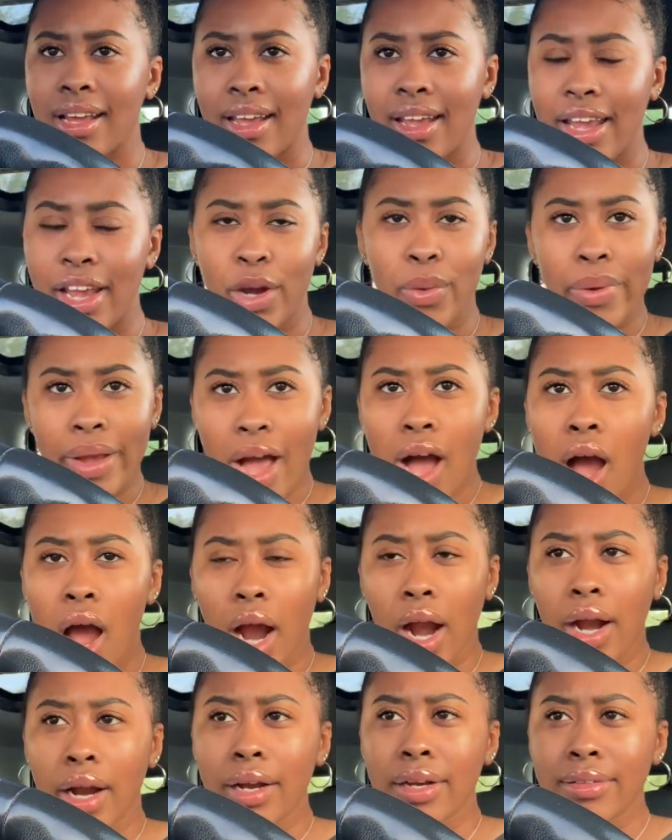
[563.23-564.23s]
here we
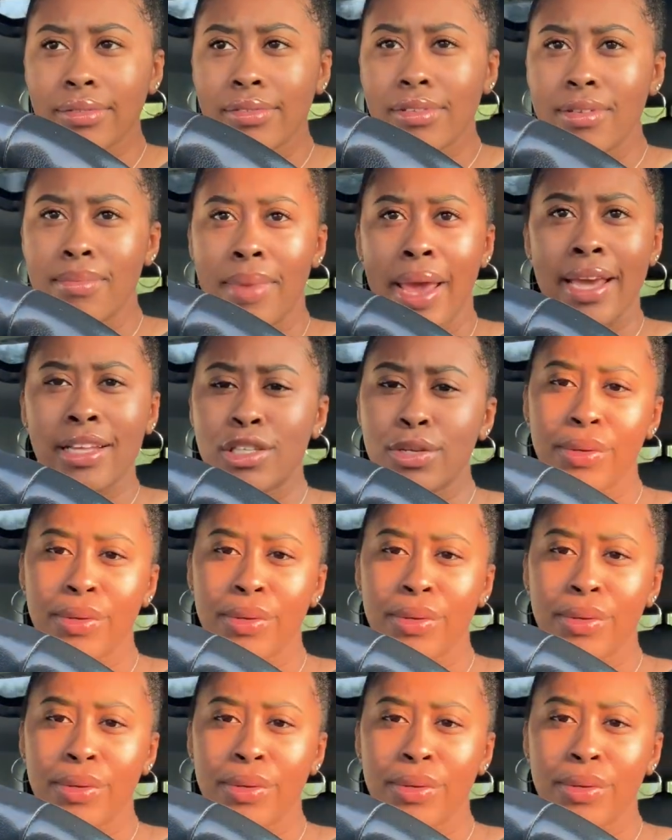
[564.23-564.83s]
are, May